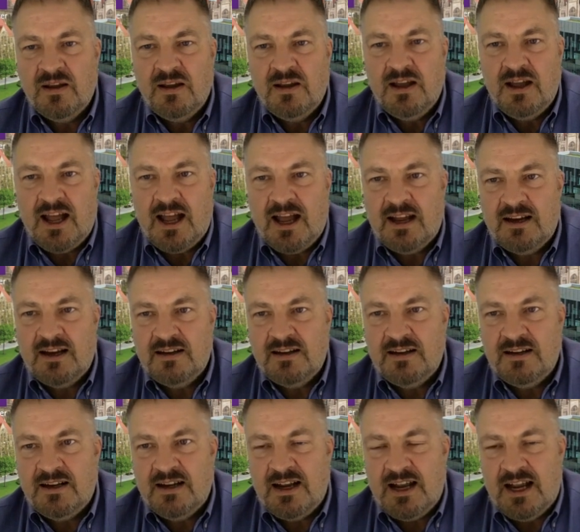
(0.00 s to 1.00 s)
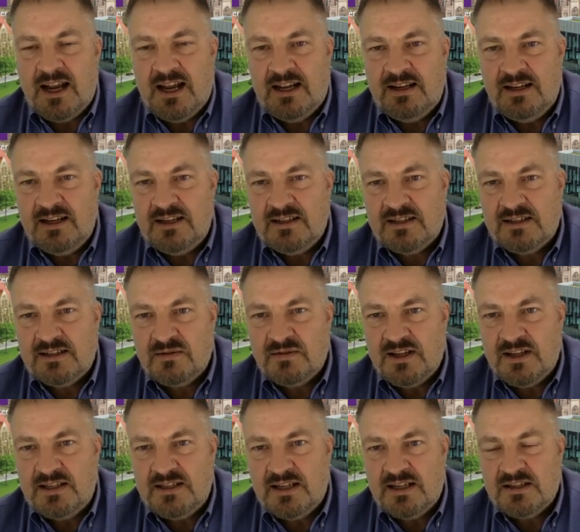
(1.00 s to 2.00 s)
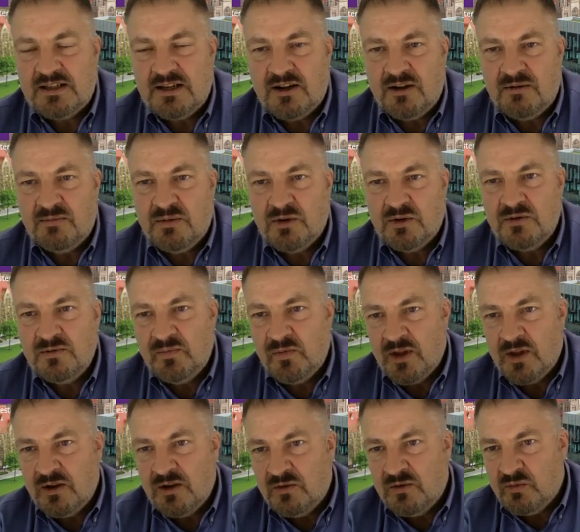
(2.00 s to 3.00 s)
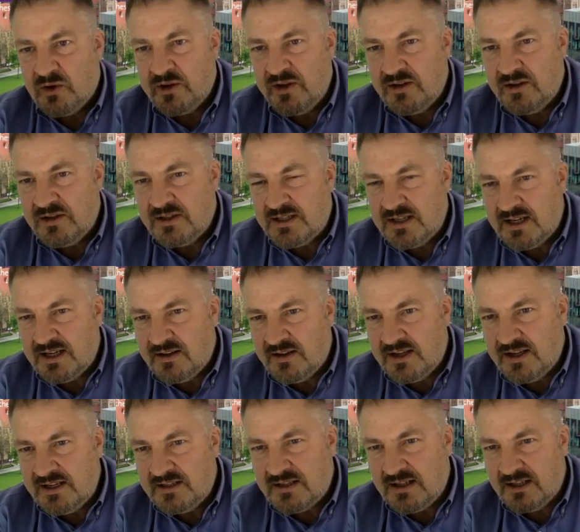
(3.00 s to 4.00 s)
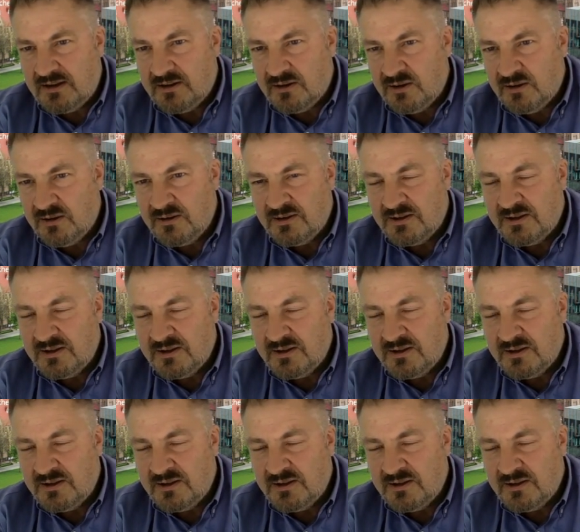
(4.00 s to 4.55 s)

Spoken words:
And in this example, what you can see are these little